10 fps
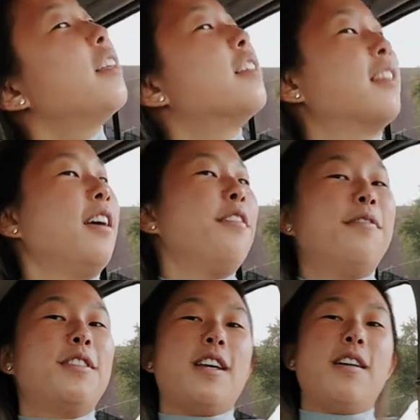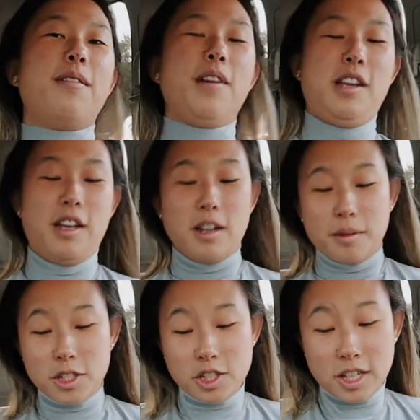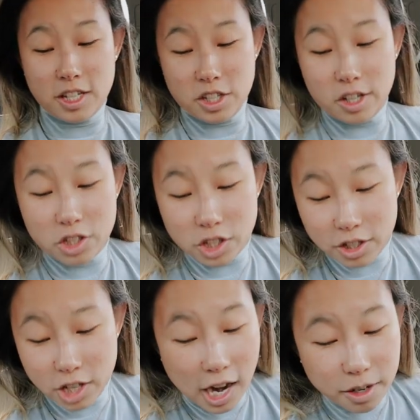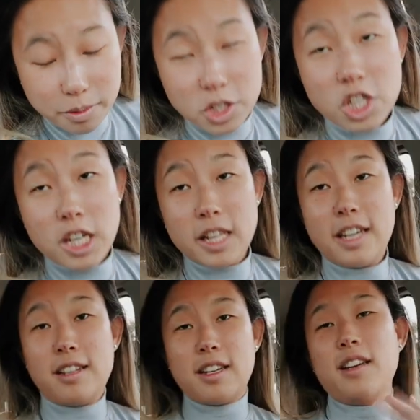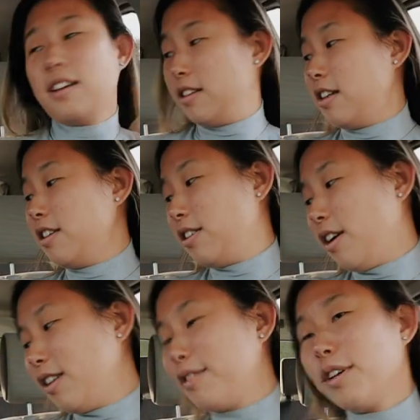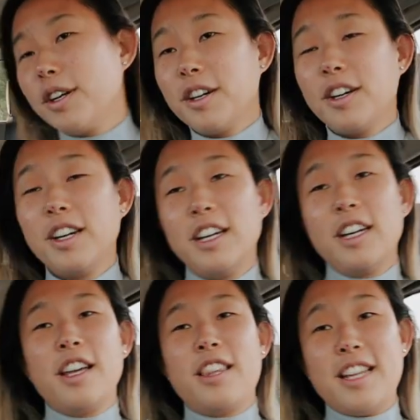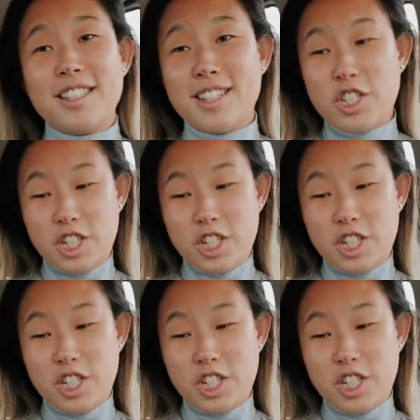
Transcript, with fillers: and stuff. So we just like chitter chatter when she like does all of her things that